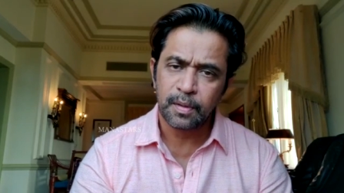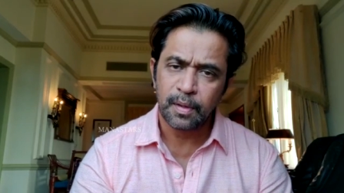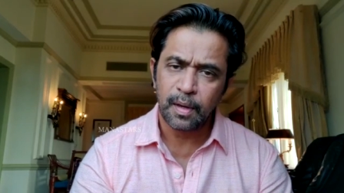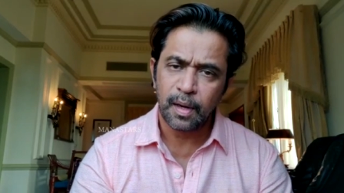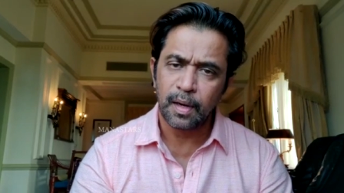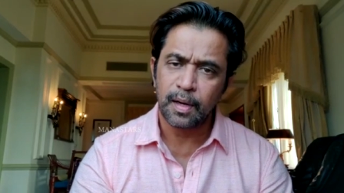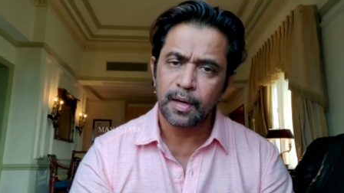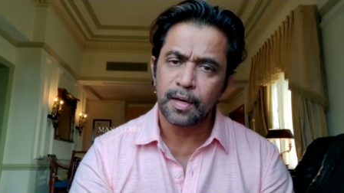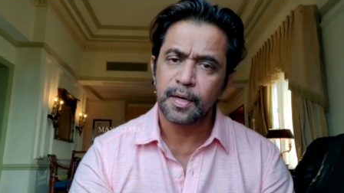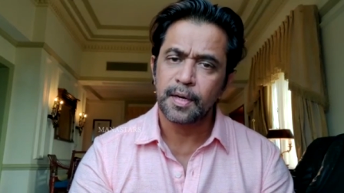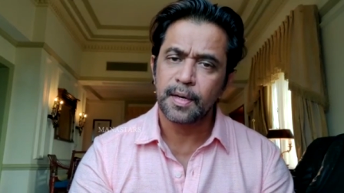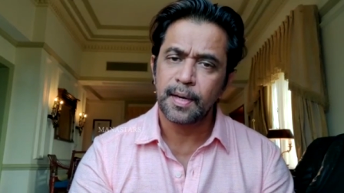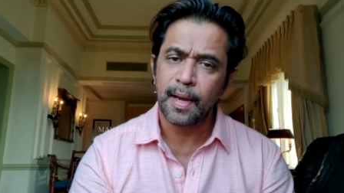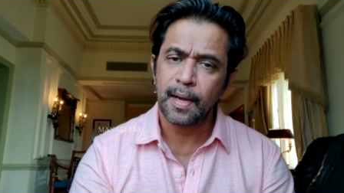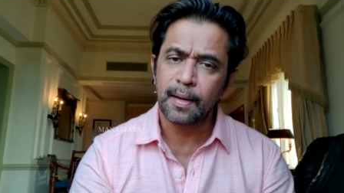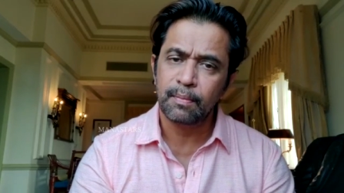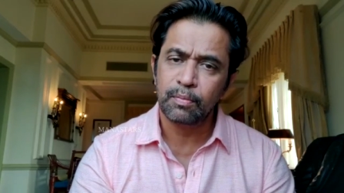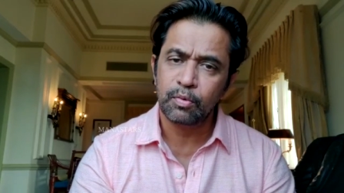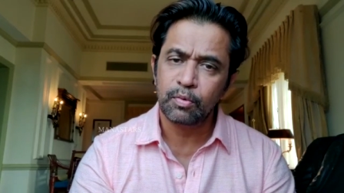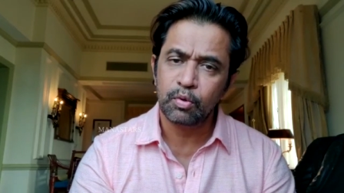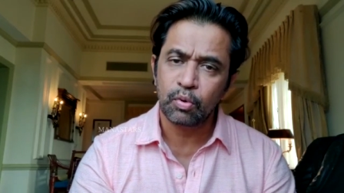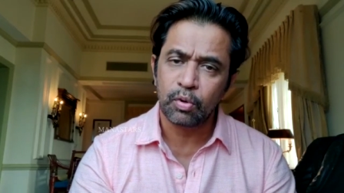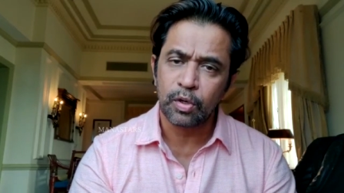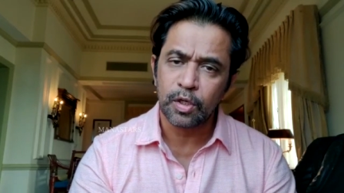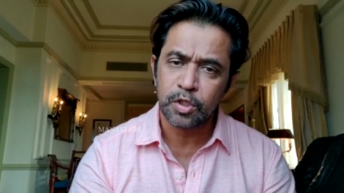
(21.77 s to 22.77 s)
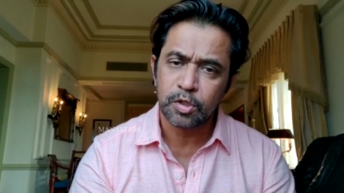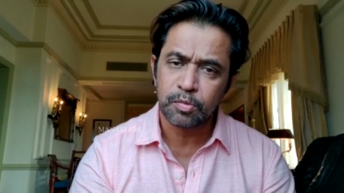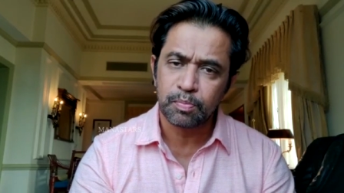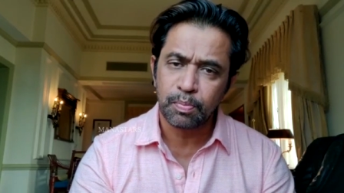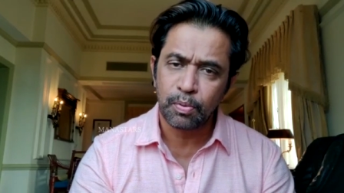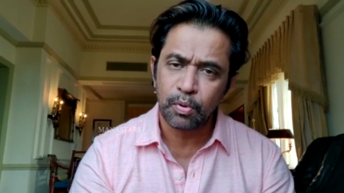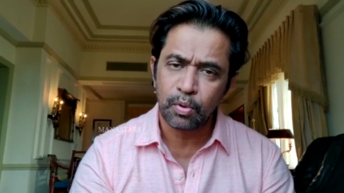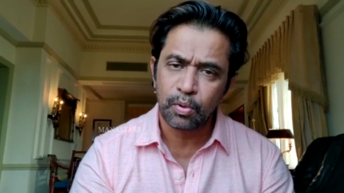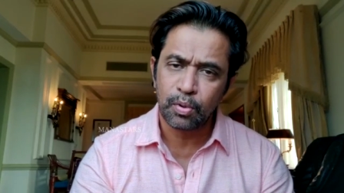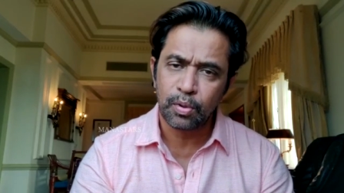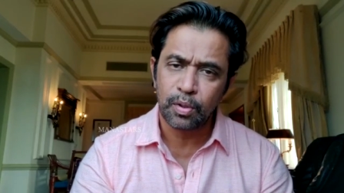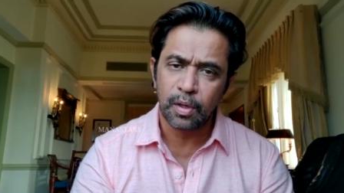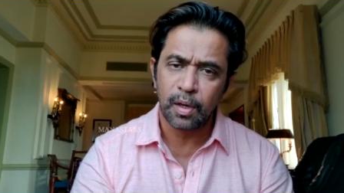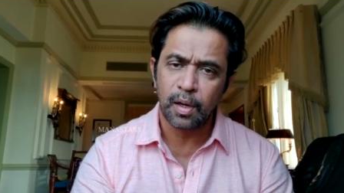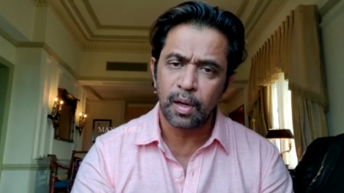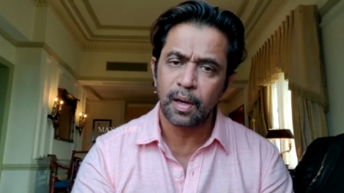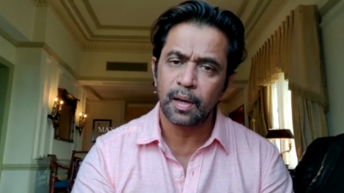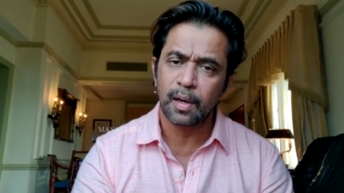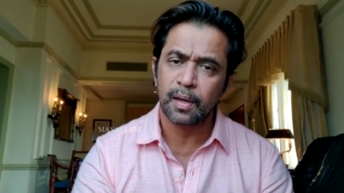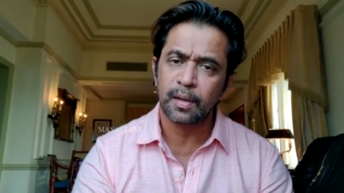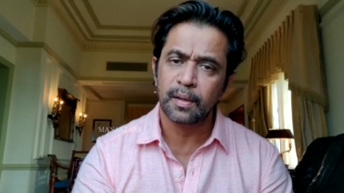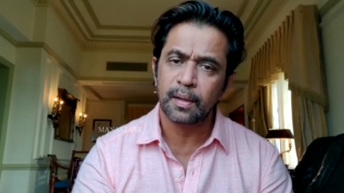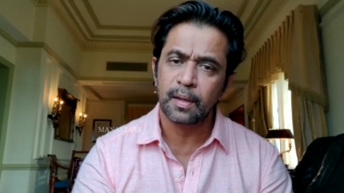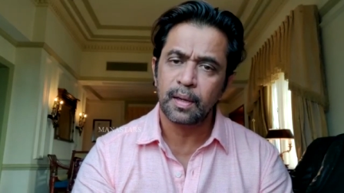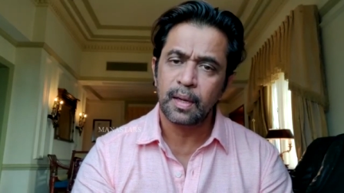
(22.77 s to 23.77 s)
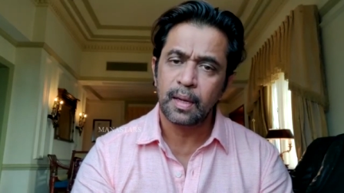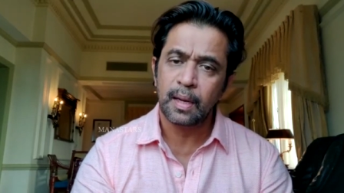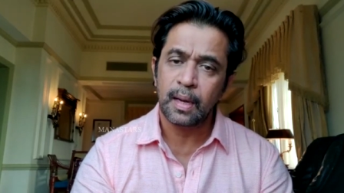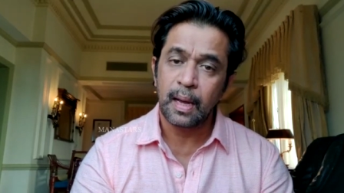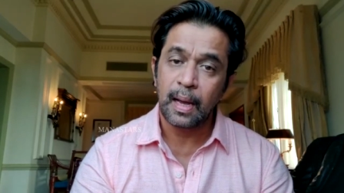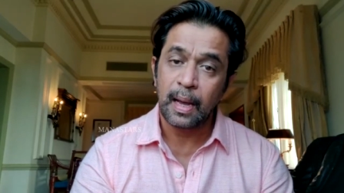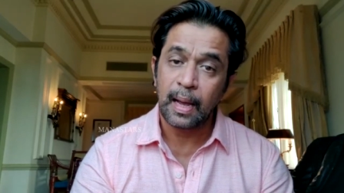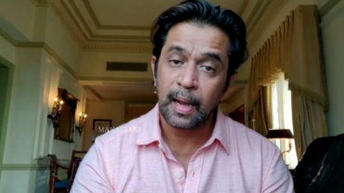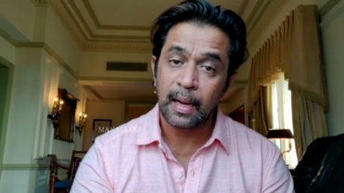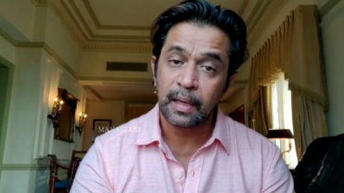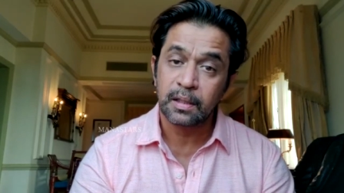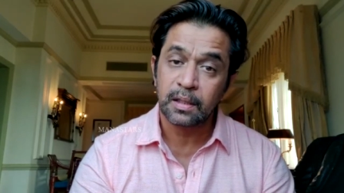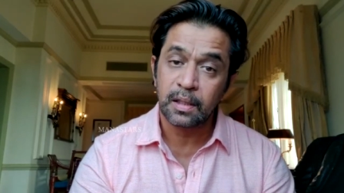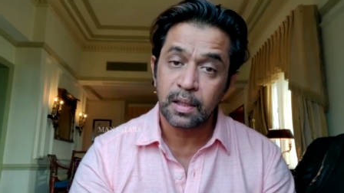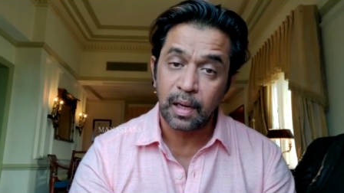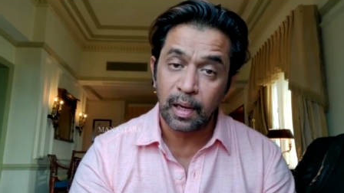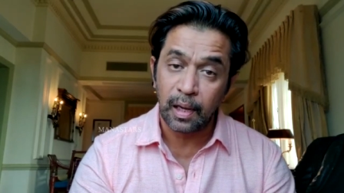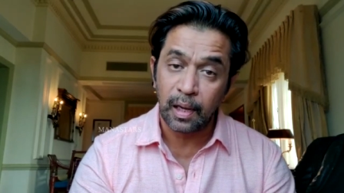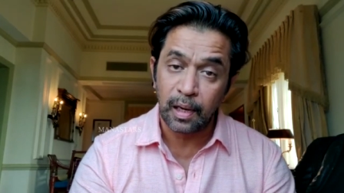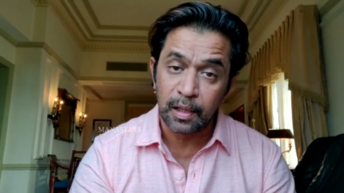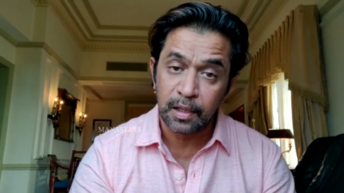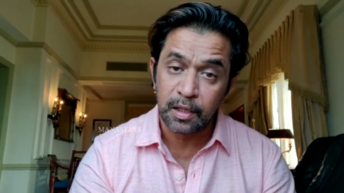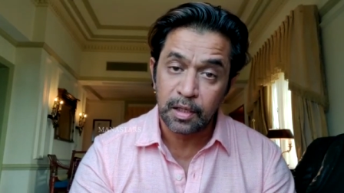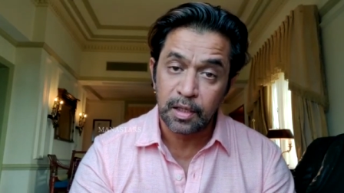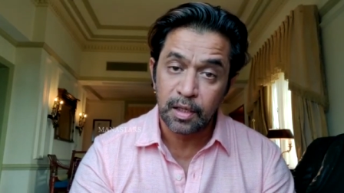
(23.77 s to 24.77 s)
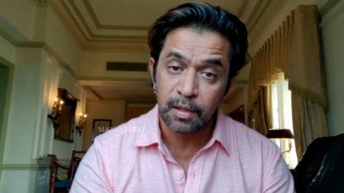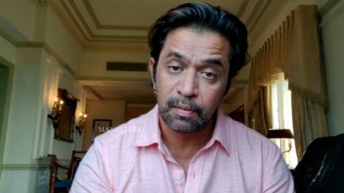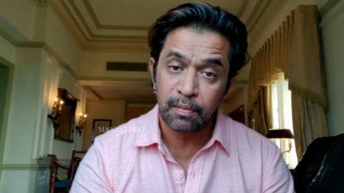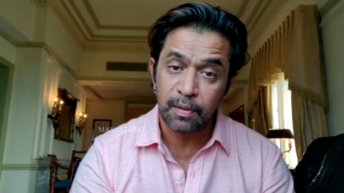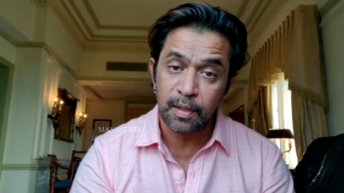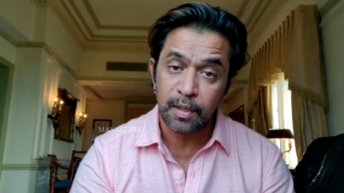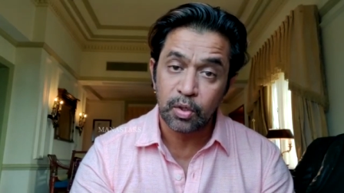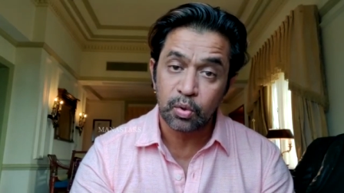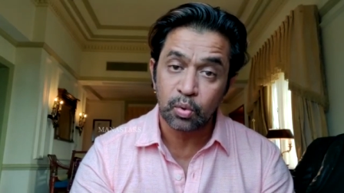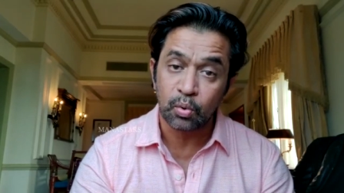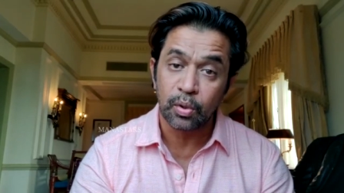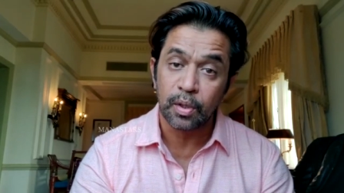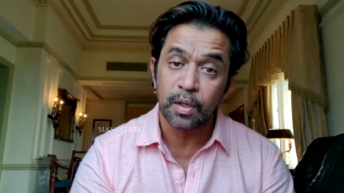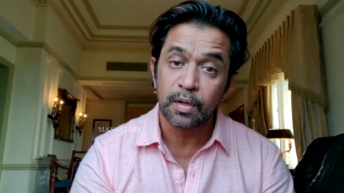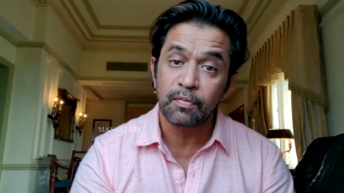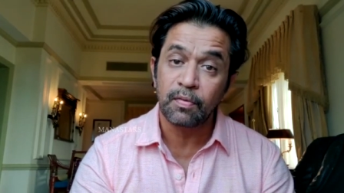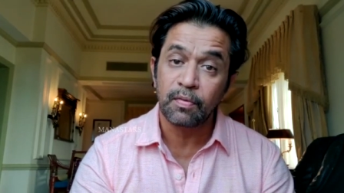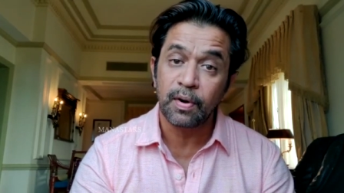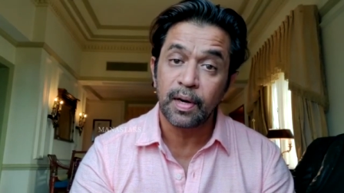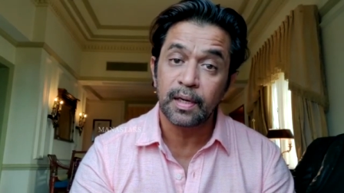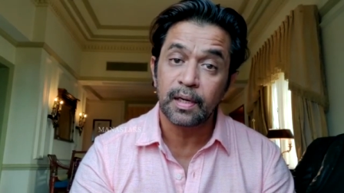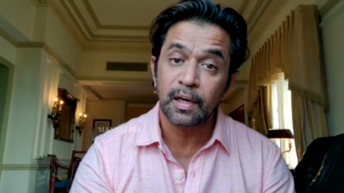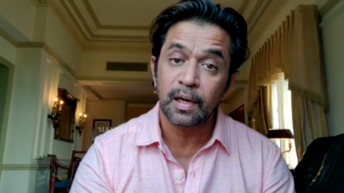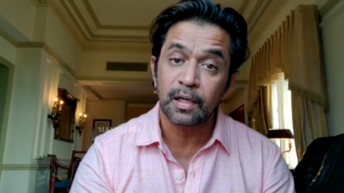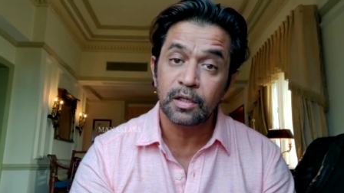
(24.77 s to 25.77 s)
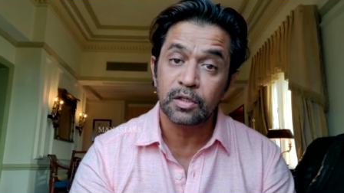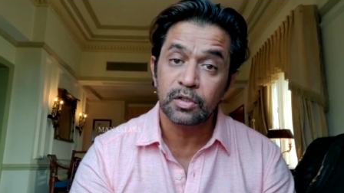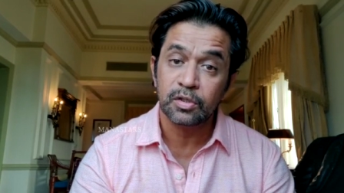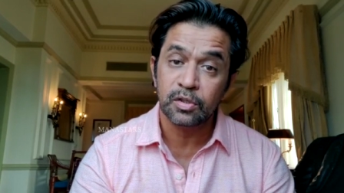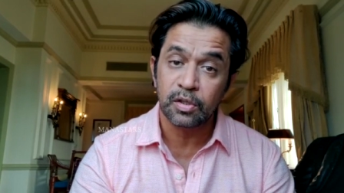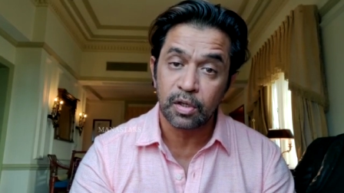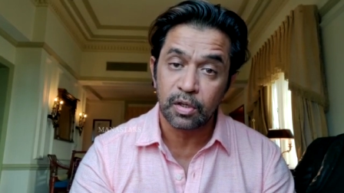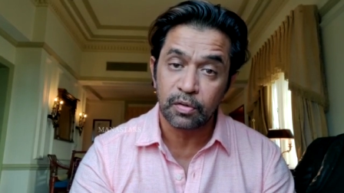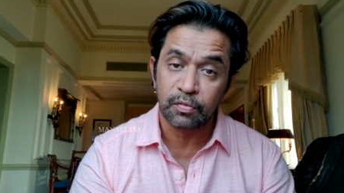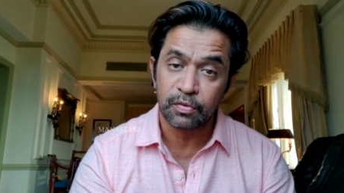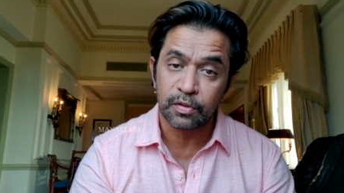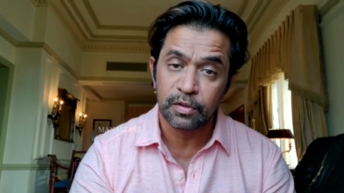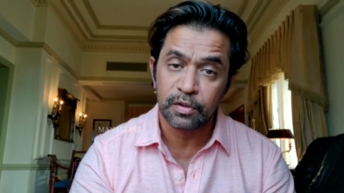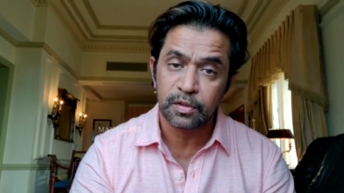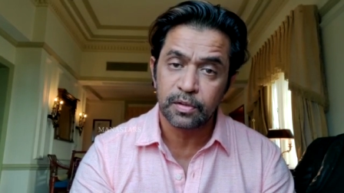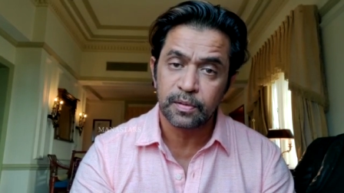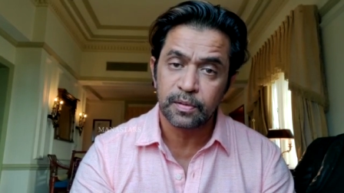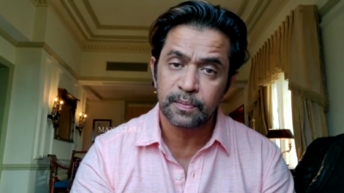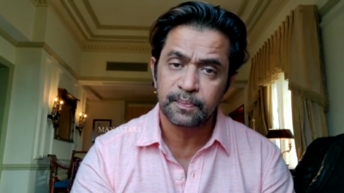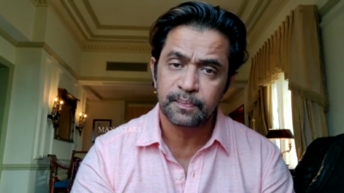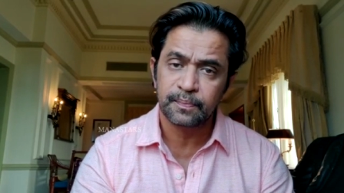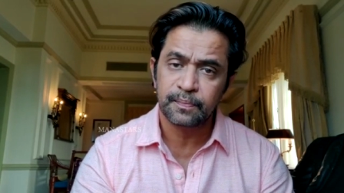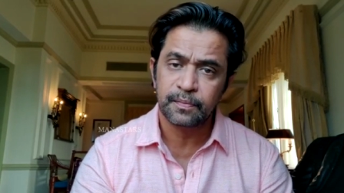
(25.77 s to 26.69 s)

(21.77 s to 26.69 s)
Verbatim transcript: and time to respond and act collectively to revitalize the rivers.